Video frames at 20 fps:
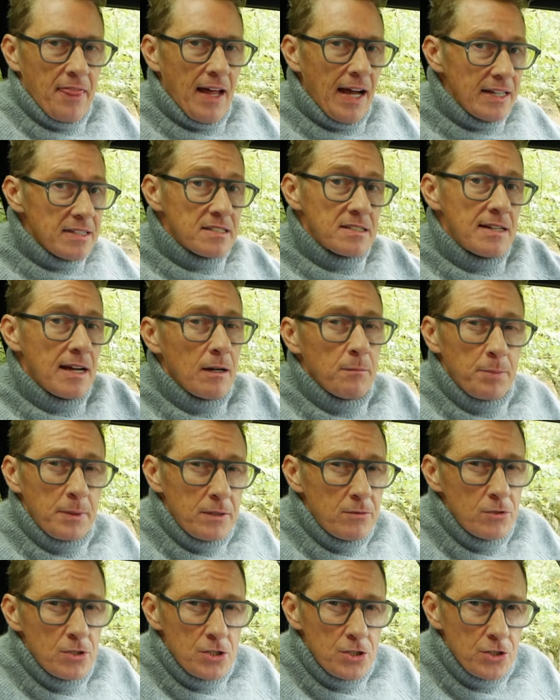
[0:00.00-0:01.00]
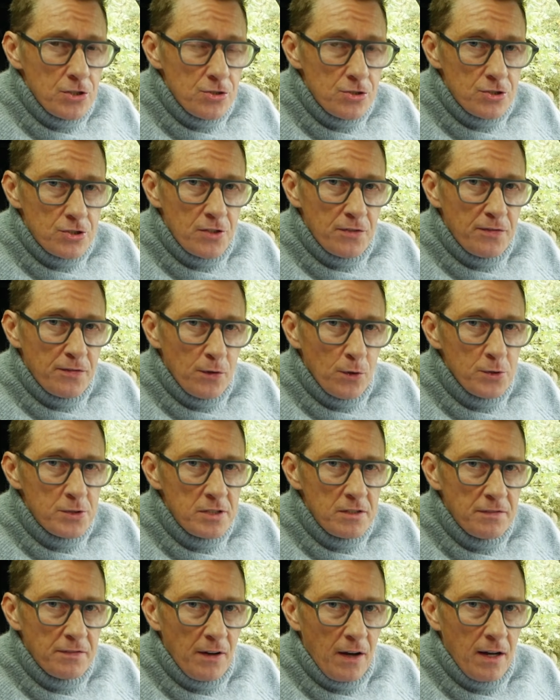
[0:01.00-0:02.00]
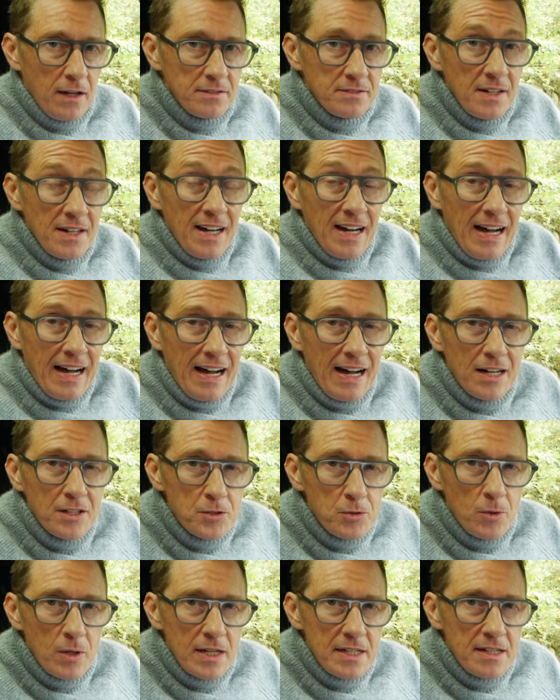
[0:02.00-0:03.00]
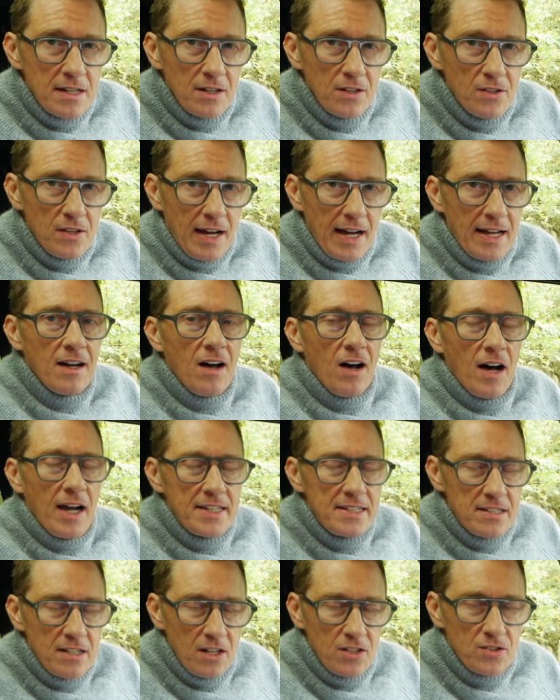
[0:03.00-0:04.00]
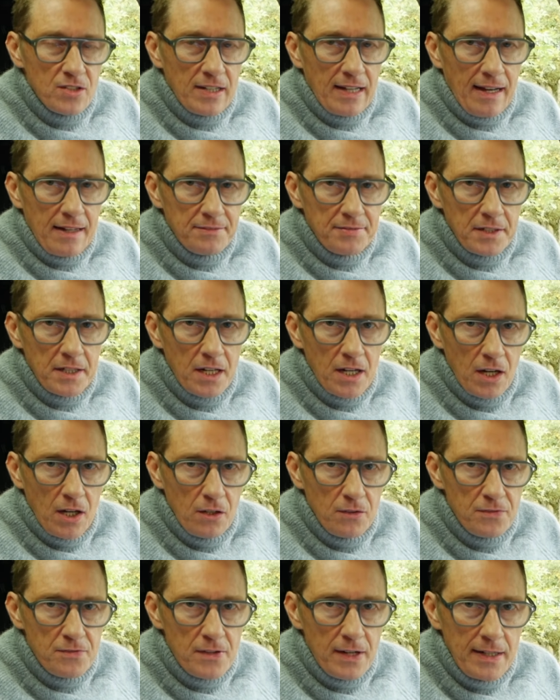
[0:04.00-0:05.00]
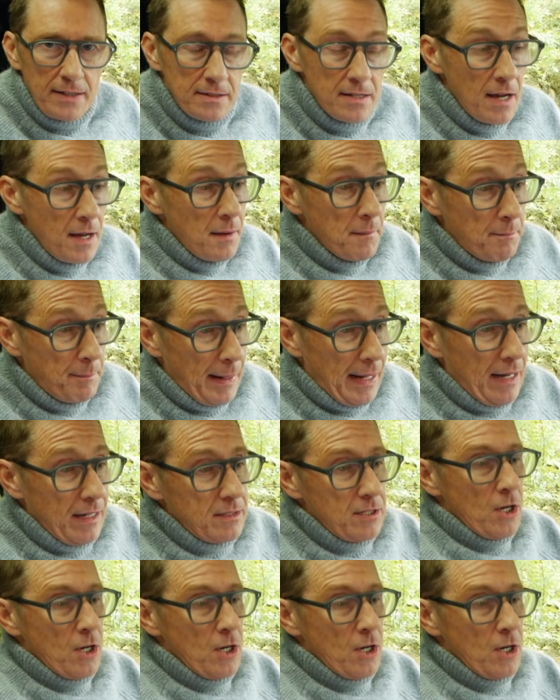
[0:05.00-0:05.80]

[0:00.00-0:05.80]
that's now been reduced to 45? How do I know that? I don't have a girlfriend. But